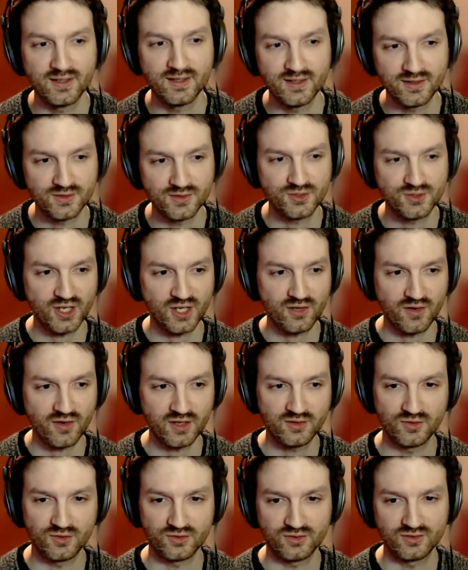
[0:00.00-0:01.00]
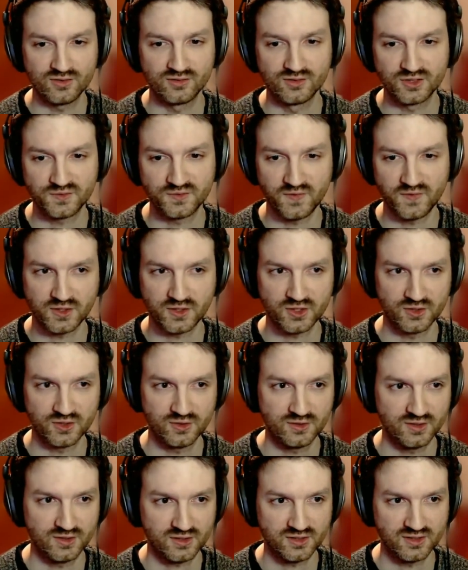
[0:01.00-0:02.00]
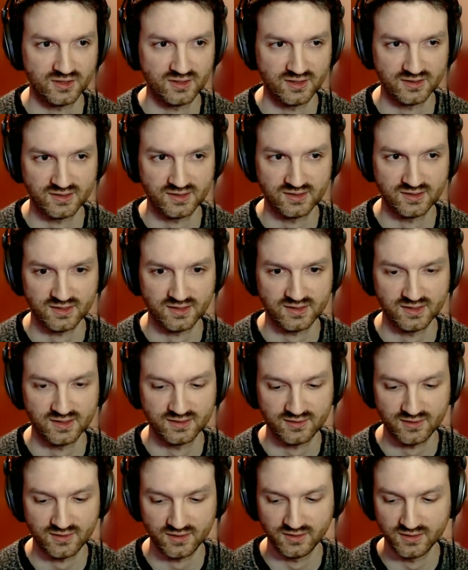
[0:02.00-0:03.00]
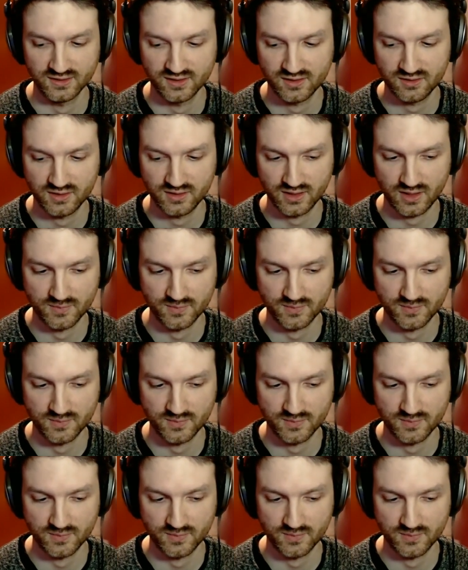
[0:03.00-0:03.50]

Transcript: generate those functions, etc., etc., etc. in there.